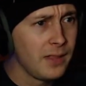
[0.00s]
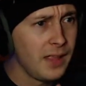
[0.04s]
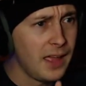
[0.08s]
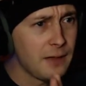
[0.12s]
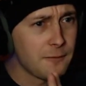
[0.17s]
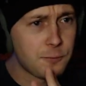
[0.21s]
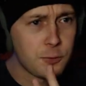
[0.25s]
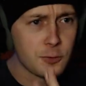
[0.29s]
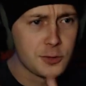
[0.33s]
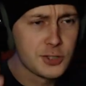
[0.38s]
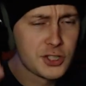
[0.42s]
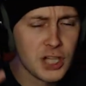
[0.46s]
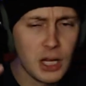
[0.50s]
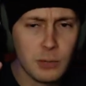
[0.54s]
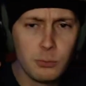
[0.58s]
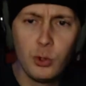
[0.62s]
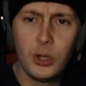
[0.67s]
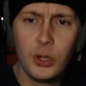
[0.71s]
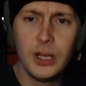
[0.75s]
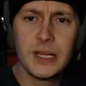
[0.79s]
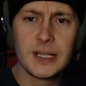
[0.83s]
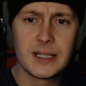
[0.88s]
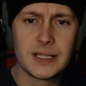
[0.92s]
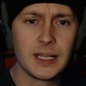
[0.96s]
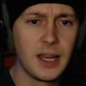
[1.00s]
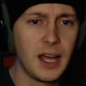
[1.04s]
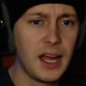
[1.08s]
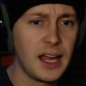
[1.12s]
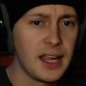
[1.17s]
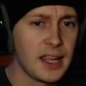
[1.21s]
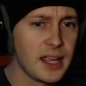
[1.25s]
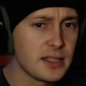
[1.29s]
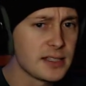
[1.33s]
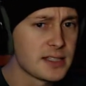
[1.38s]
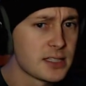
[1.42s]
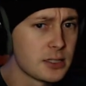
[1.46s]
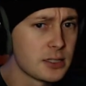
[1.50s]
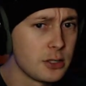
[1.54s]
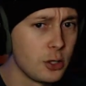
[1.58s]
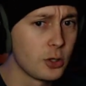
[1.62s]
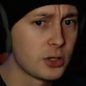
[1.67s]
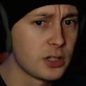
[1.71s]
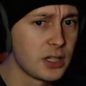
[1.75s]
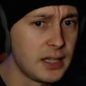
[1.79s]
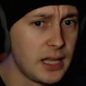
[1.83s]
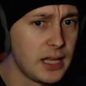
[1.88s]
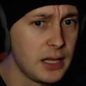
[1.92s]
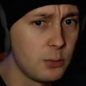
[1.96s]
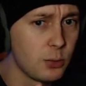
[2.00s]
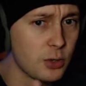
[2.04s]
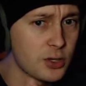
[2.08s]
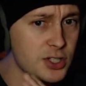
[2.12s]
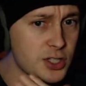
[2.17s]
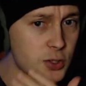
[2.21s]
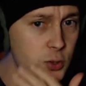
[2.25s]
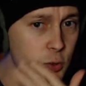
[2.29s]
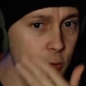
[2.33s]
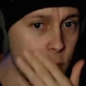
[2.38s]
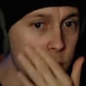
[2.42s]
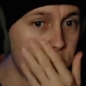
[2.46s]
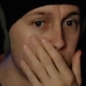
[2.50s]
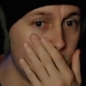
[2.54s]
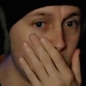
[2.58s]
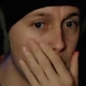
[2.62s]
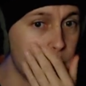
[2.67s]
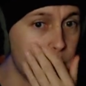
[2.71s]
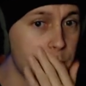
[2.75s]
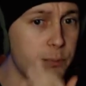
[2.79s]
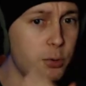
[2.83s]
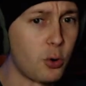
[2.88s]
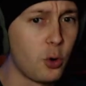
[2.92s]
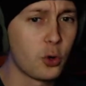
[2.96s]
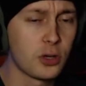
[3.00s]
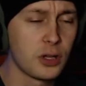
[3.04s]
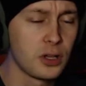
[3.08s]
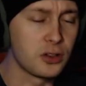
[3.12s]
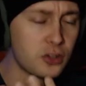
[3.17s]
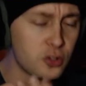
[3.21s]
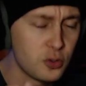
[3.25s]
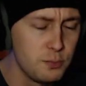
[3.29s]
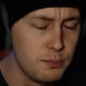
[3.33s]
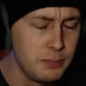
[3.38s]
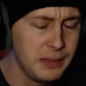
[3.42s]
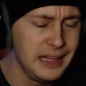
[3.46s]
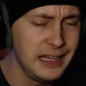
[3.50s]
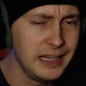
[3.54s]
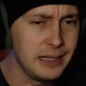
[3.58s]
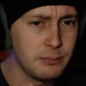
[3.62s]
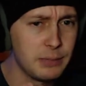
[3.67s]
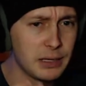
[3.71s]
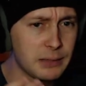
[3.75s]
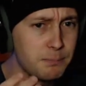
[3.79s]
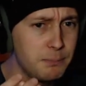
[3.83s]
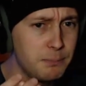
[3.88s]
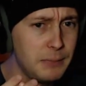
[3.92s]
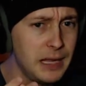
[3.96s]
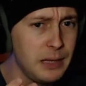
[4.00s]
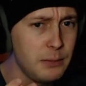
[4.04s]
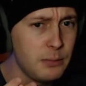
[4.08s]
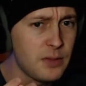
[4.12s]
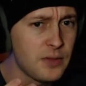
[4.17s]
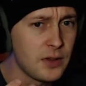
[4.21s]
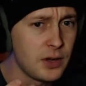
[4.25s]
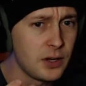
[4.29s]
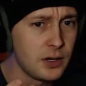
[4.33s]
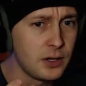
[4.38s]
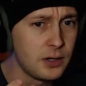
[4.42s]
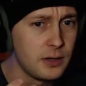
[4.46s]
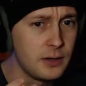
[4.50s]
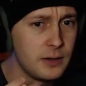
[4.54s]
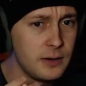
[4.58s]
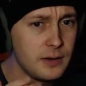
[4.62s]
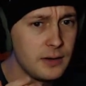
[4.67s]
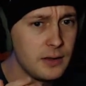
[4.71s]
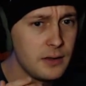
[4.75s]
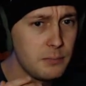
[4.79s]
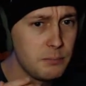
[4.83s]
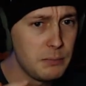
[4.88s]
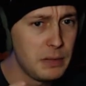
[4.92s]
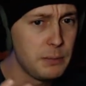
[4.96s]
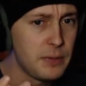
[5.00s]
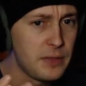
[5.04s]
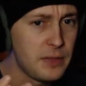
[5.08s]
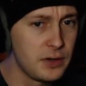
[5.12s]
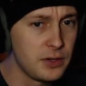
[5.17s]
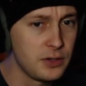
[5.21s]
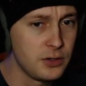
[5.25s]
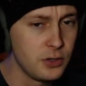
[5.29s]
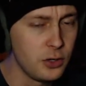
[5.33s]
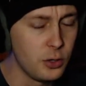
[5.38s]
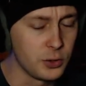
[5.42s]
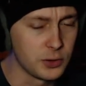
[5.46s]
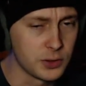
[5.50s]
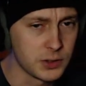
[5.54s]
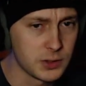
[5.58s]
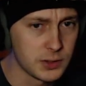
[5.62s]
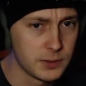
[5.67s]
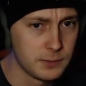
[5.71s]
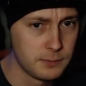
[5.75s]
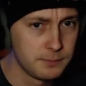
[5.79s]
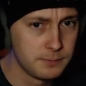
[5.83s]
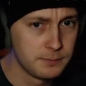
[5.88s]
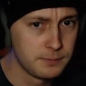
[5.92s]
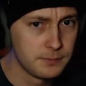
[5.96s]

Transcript: And for some reason I just thought that they were super important to me, but maybe they're not.